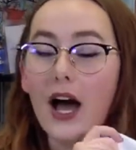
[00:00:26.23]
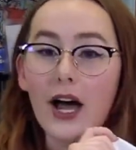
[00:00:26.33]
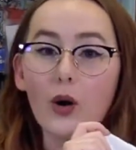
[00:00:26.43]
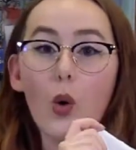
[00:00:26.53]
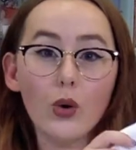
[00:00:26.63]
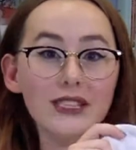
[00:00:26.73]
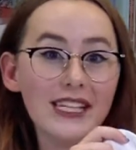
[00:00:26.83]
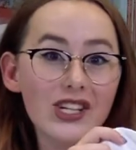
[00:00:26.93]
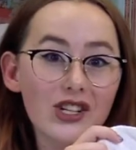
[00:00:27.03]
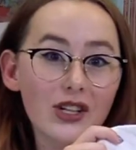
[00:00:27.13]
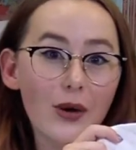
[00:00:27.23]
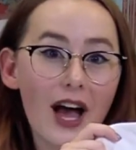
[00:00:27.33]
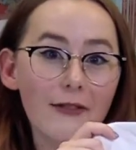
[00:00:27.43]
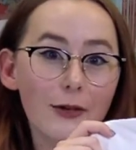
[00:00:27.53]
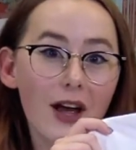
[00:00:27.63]
an old t-shirt you
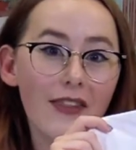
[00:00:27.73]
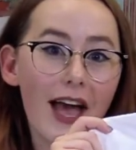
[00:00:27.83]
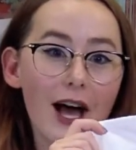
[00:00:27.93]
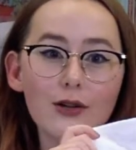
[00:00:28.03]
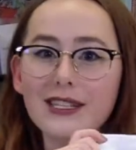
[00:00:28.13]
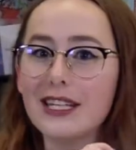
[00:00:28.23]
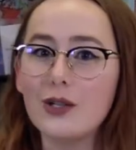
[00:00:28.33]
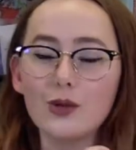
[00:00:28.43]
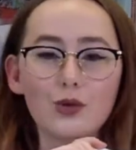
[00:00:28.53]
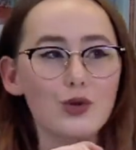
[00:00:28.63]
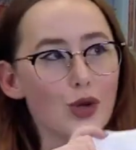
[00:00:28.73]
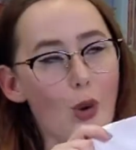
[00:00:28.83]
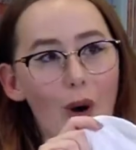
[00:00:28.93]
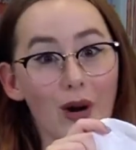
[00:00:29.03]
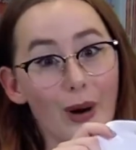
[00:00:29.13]
have around the house that you
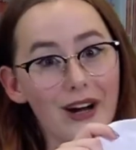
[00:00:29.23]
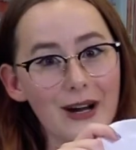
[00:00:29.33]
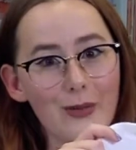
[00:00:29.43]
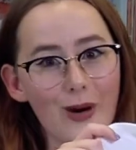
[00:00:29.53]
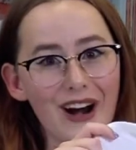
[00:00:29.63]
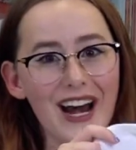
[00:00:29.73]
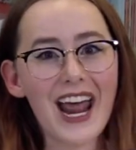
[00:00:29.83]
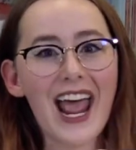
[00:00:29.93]
don't want to wear anymore